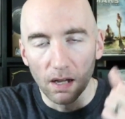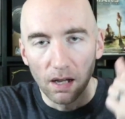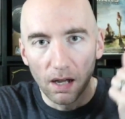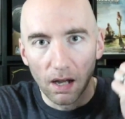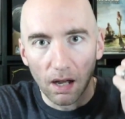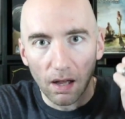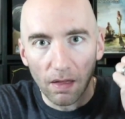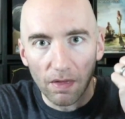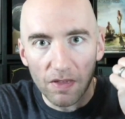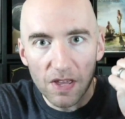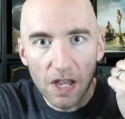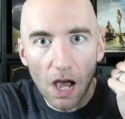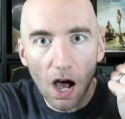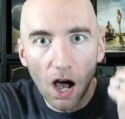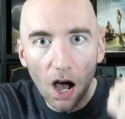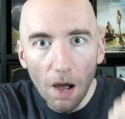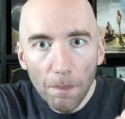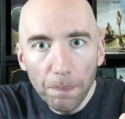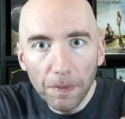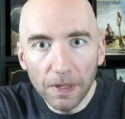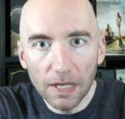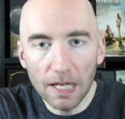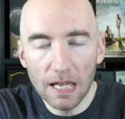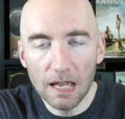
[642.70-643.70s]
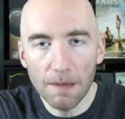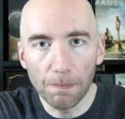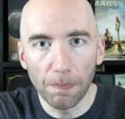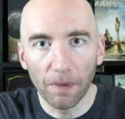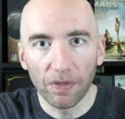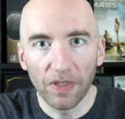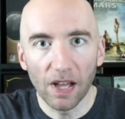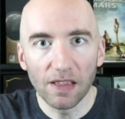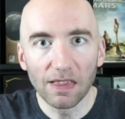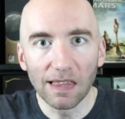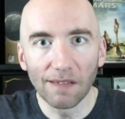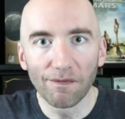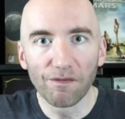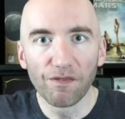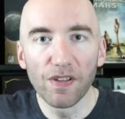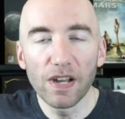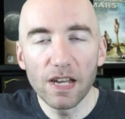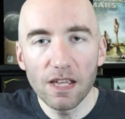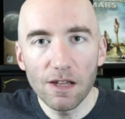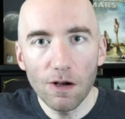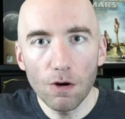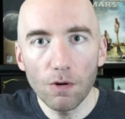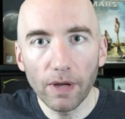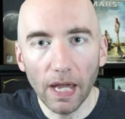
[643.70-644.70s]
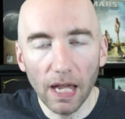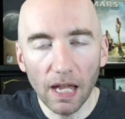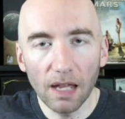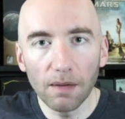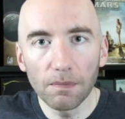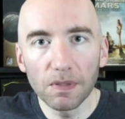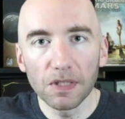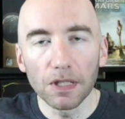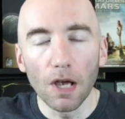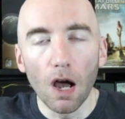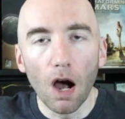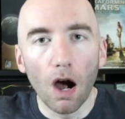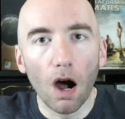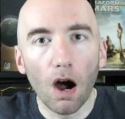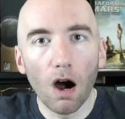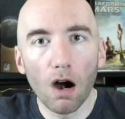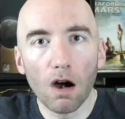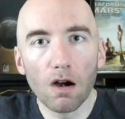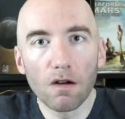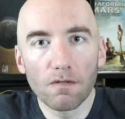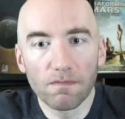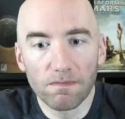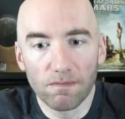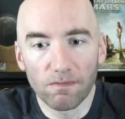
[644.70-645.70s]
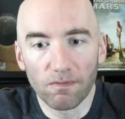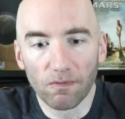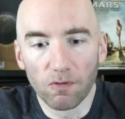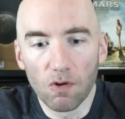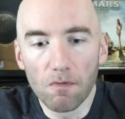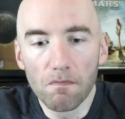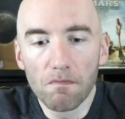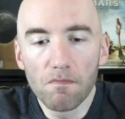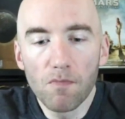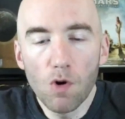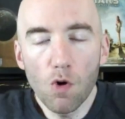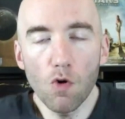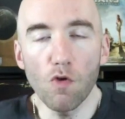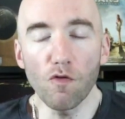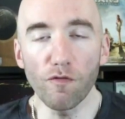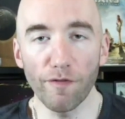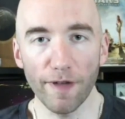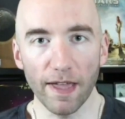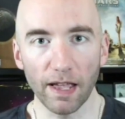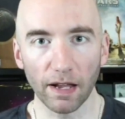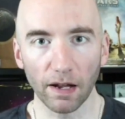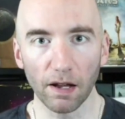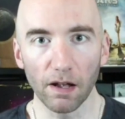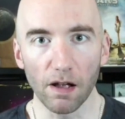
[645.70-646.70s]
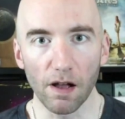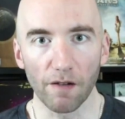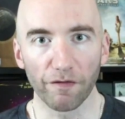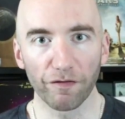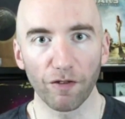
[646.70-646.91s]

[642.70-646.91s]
The upkeep that the video games are removing